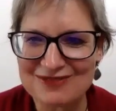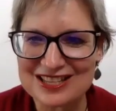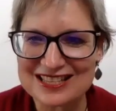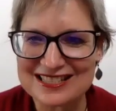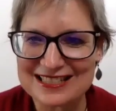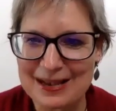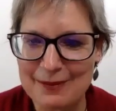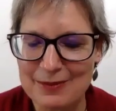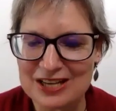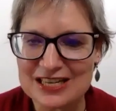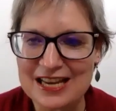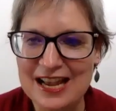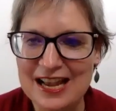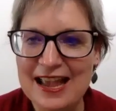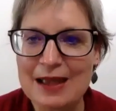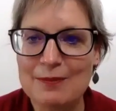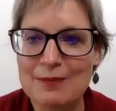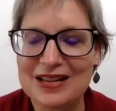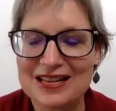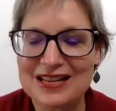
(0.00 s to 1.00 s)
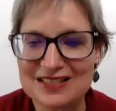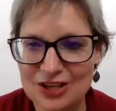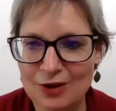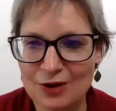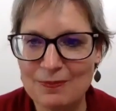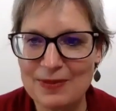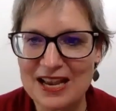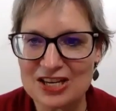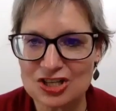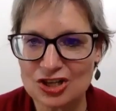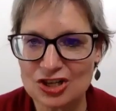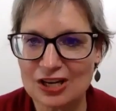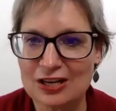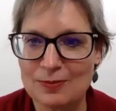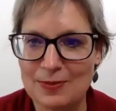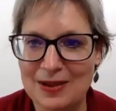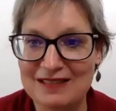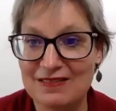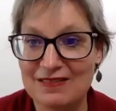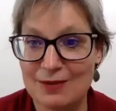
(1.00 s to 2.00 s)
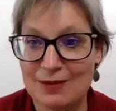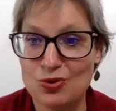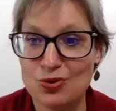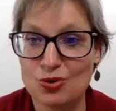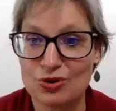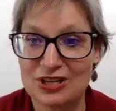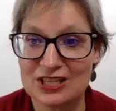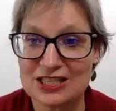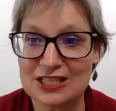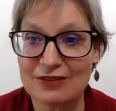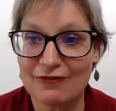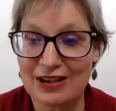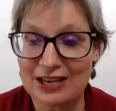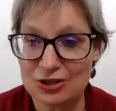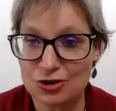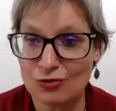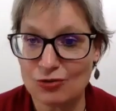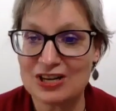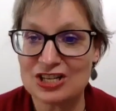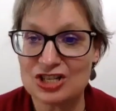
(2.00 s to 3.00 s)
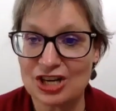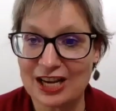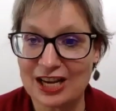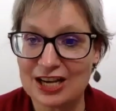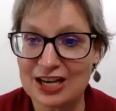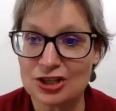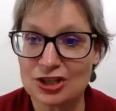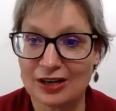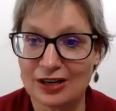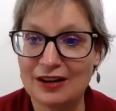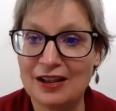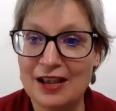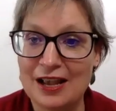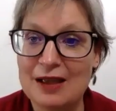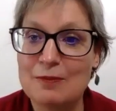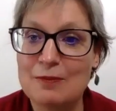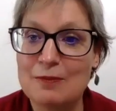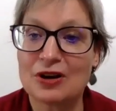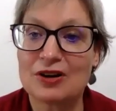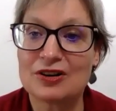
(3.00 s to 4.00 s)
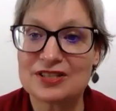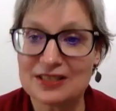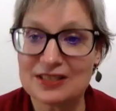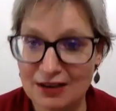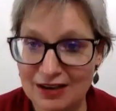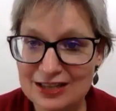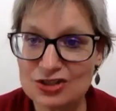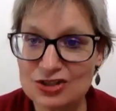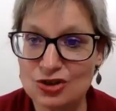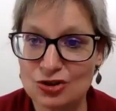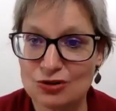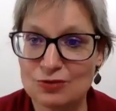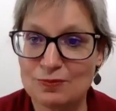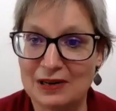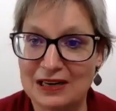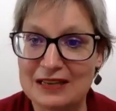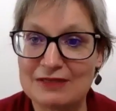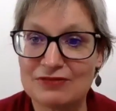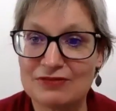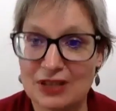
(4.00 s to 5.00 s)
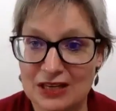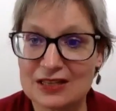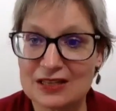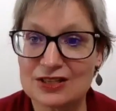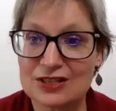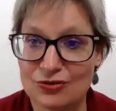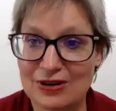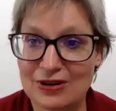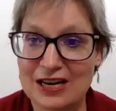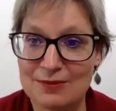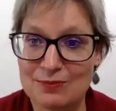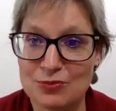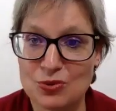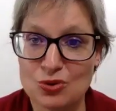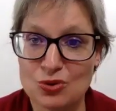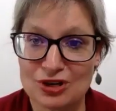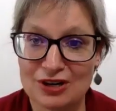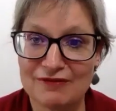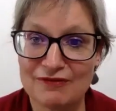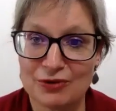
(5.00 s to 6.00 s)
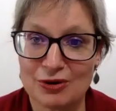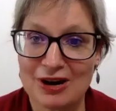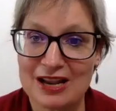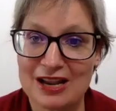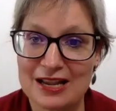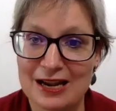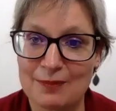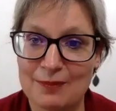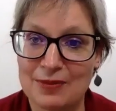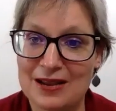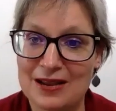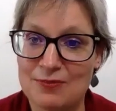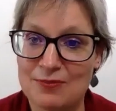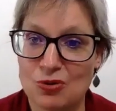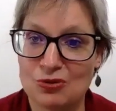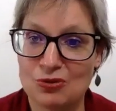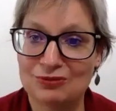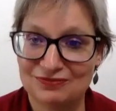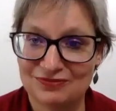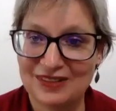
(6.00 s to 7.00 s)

the summit and being so passionate about the importance of outdoor education, because I too believe that it is really important for our young people.